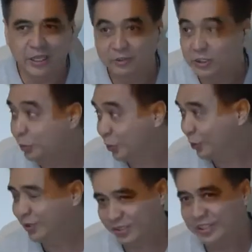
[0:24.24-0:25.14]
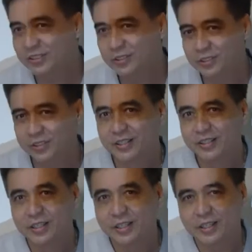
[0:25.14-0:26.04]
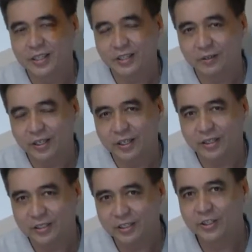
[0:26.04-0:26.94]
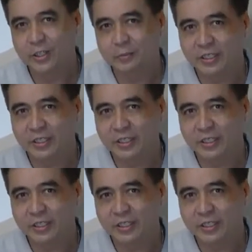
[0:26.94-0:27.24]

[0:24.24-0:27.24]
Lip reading: entrepreneur thing. So I learned a lot,